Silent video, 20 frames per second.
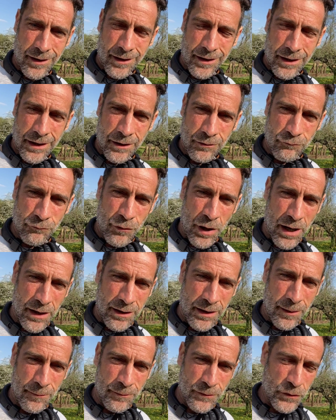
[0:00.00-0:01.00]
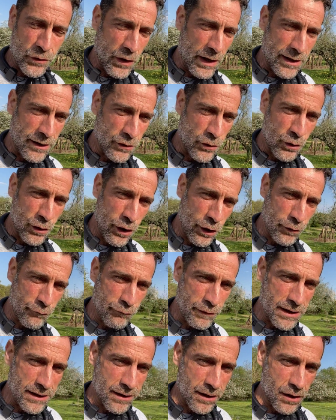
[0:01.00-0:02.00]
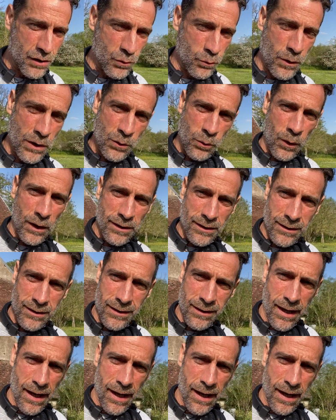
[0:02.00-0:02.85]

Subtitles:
hit and run. I'm trying to do a lot of research which ones,